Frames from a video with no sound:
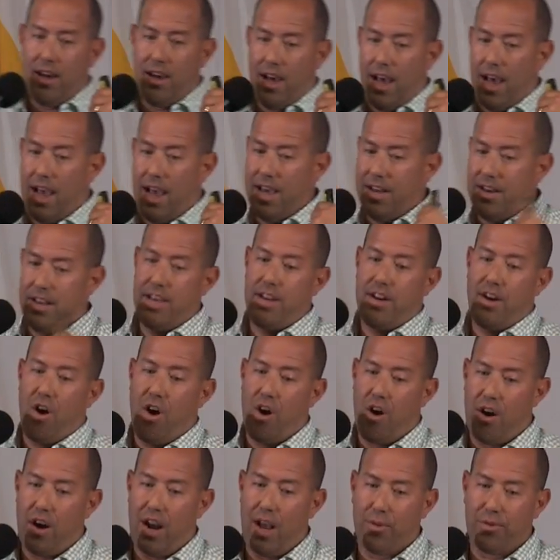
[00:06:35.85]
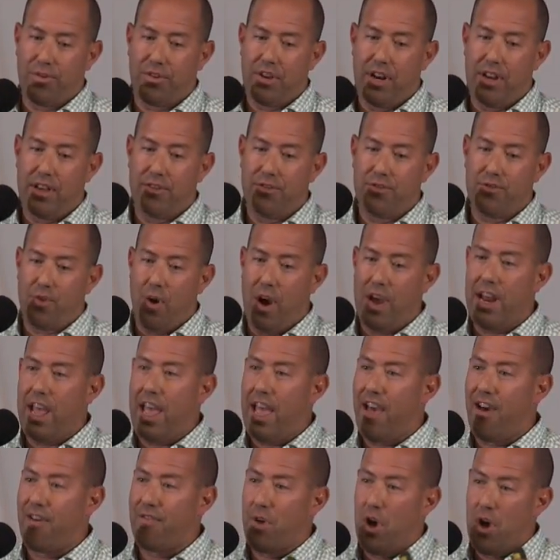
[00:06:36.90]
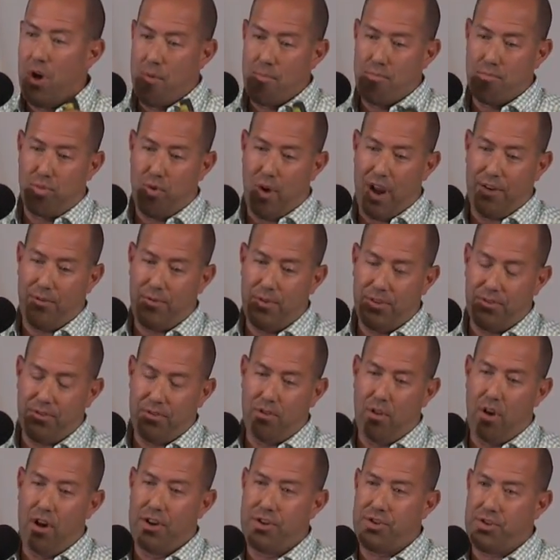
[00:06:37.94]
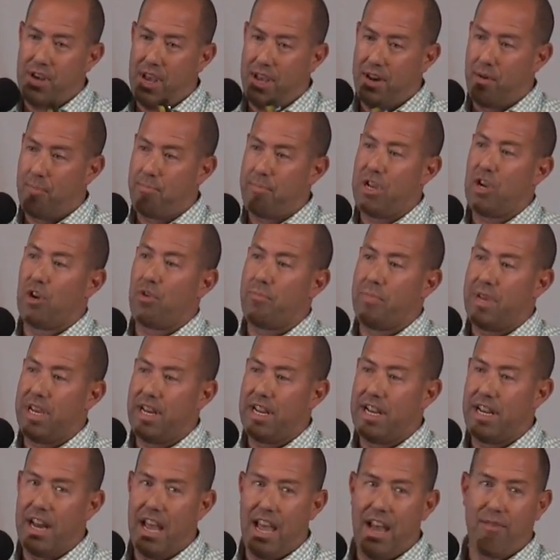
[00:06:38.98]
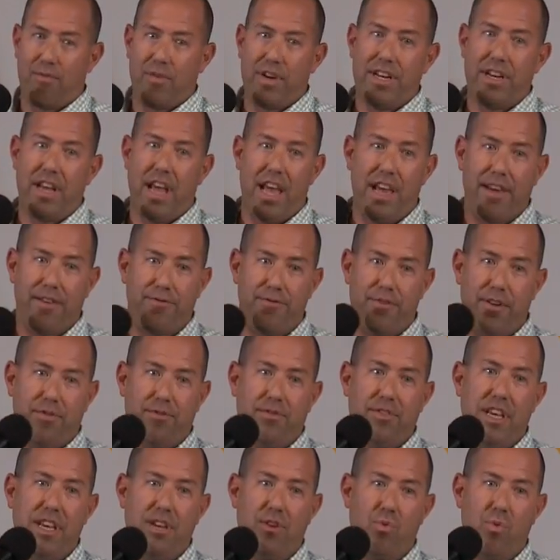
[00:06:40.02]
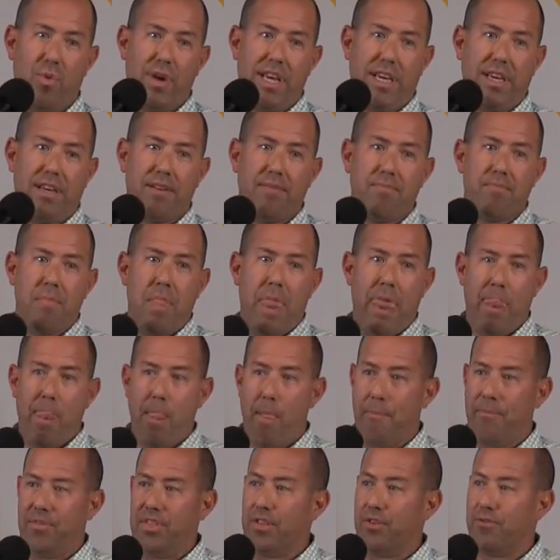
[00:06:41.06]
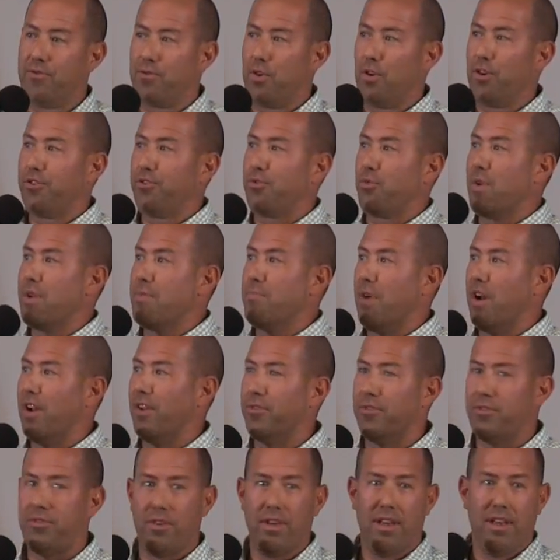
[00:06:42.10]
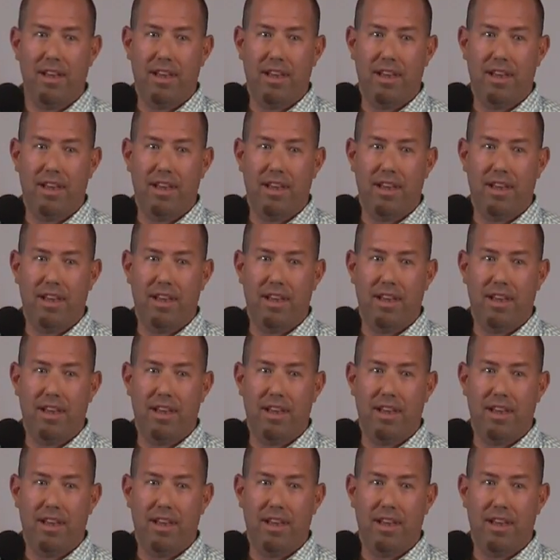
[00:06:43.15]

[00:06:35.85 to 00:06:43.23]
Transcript: had to hit it hard. I was going to try to have breakfast, lunch, and a beer meeting every day, 15 a week. In the first 3 months,